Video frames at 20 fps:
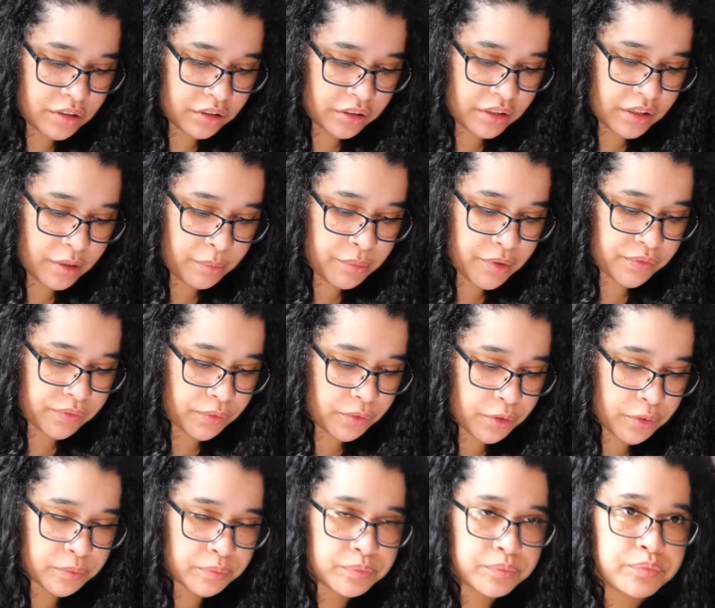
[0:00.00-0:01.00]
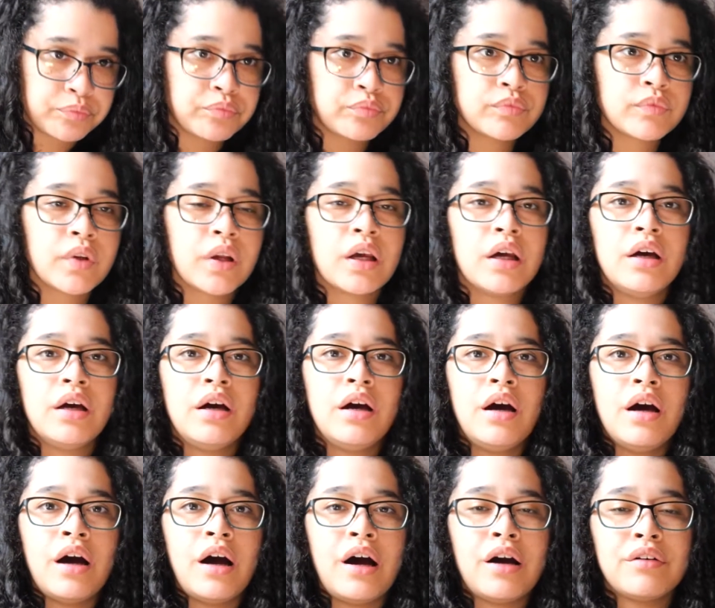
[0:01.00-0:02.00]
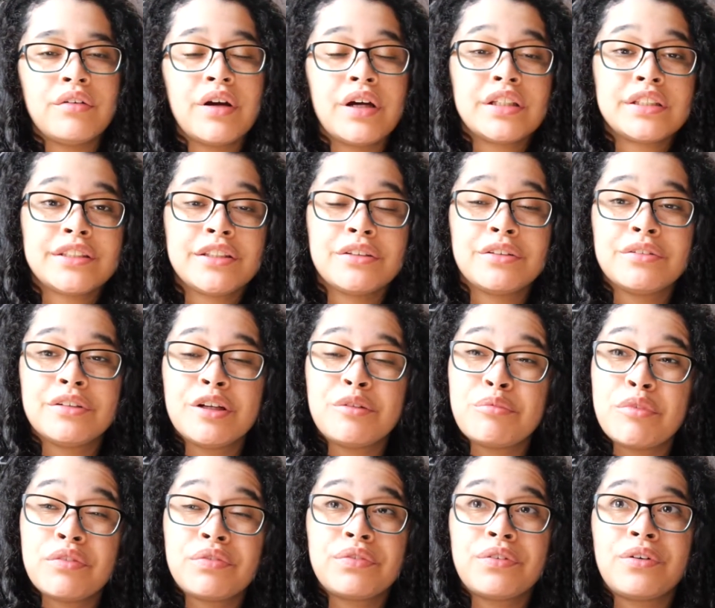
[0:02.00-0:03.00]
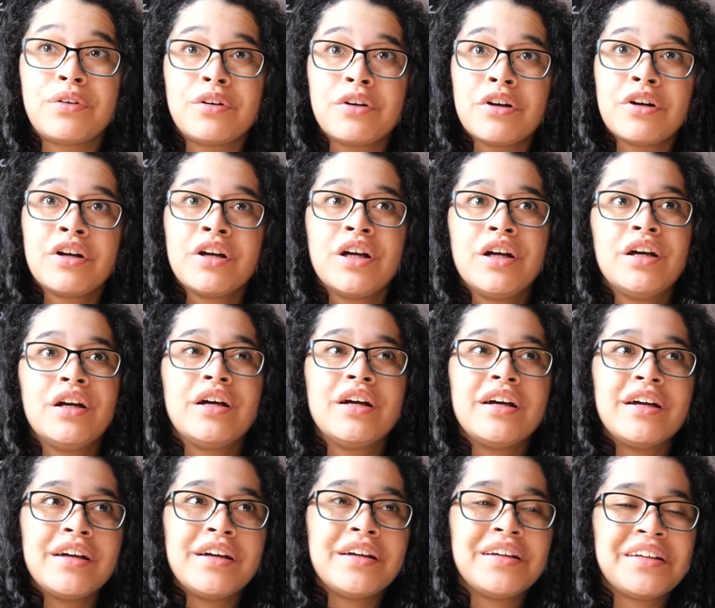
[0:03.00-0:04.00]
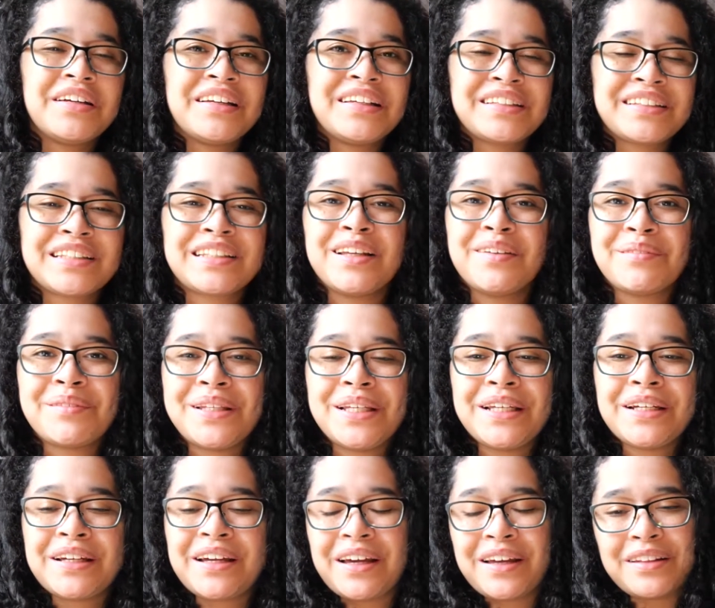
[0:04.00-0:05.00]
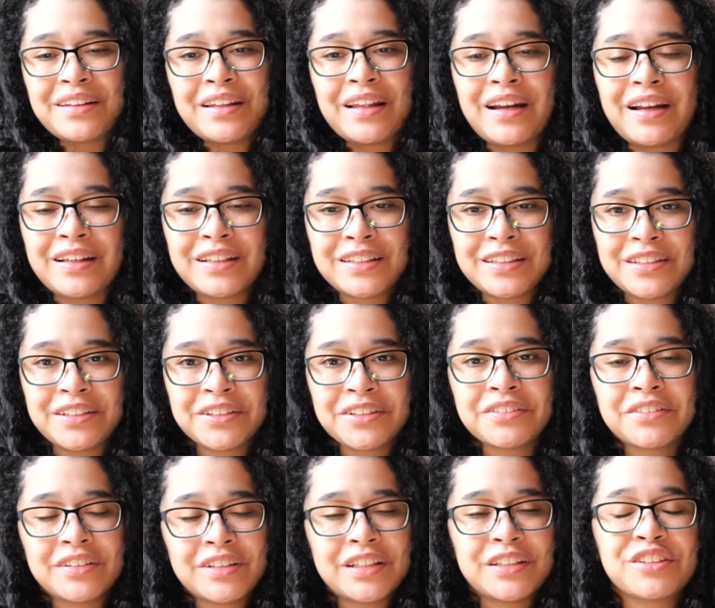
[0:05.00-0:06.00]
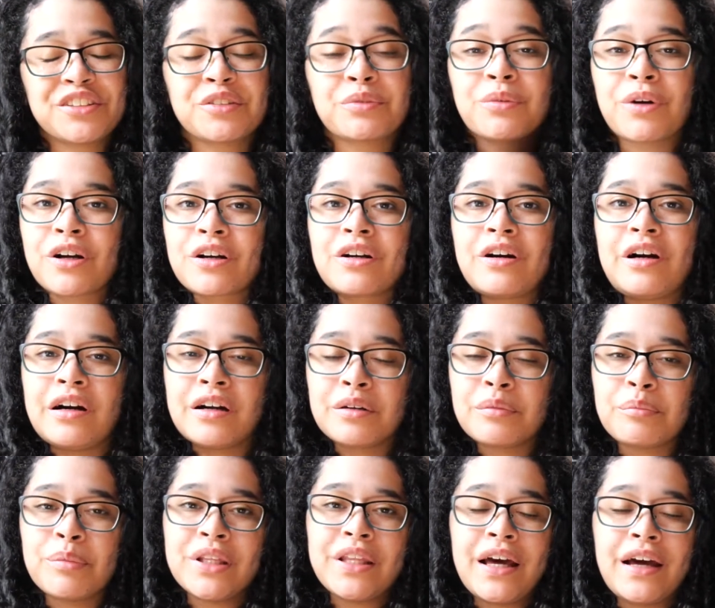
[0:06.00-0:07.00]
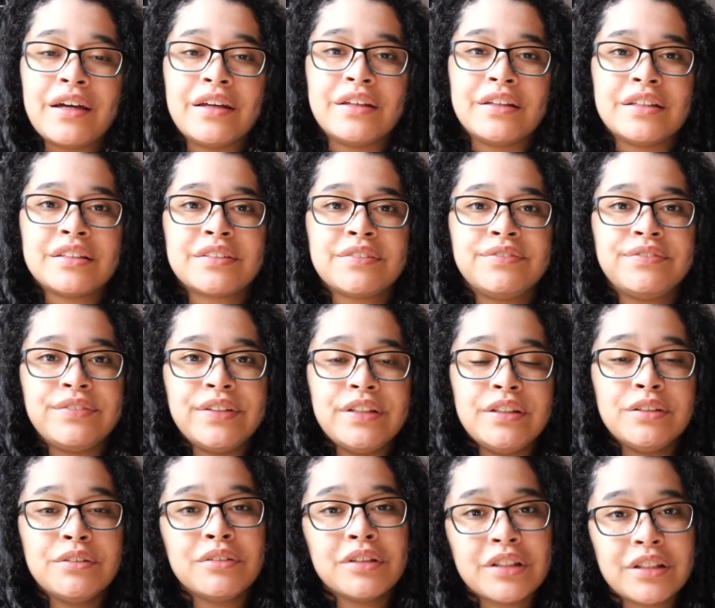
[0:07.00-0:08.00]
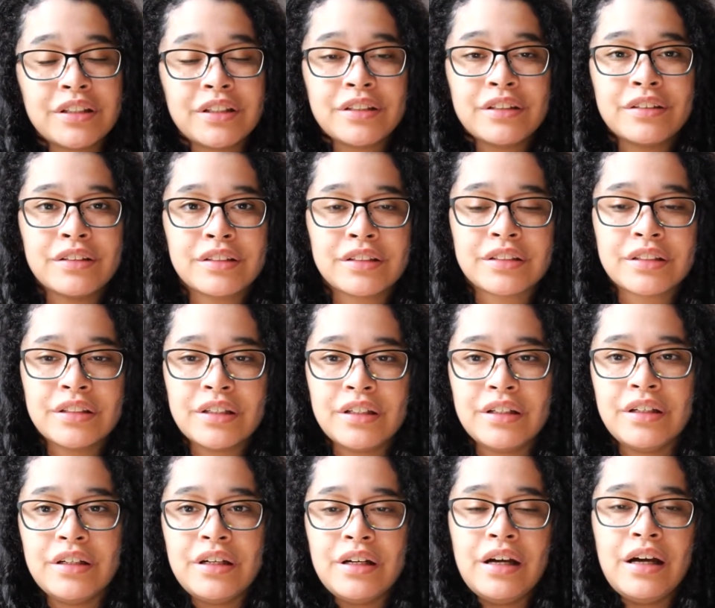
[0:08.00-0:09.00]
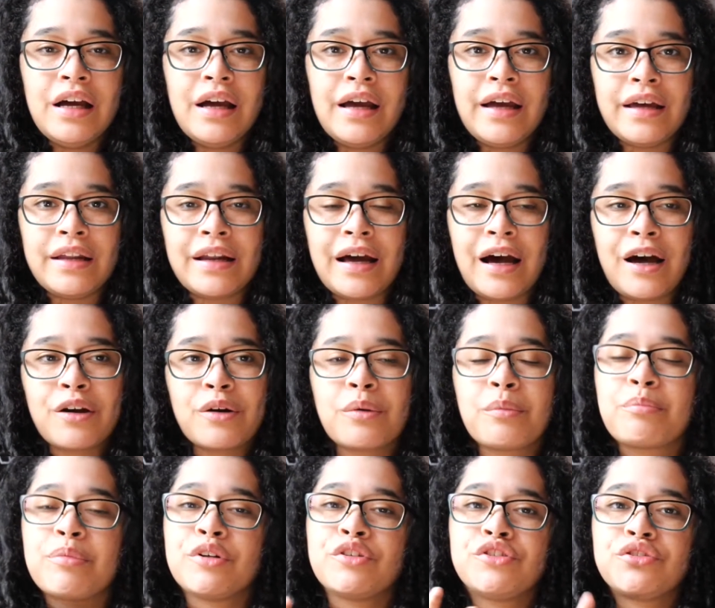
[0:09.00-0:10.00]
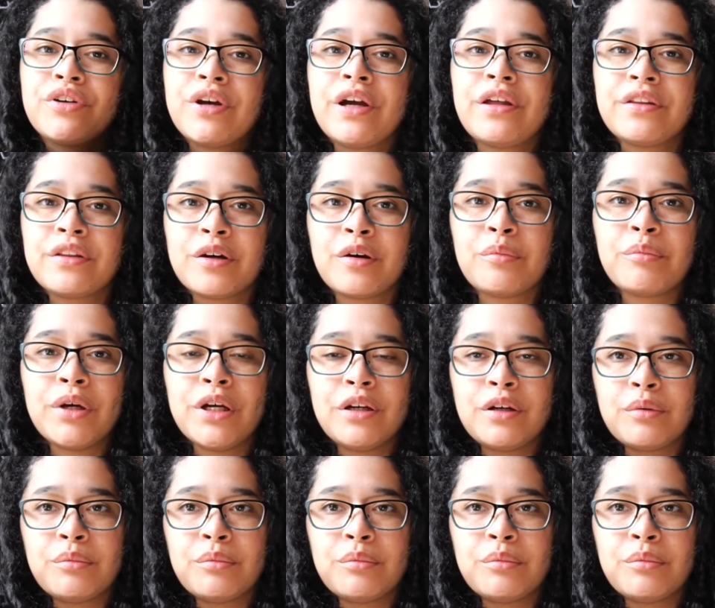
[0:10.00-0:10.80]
Number 4. Alright, so number 4 is something again that I still need to work on, but that is feelings and how to portray them in a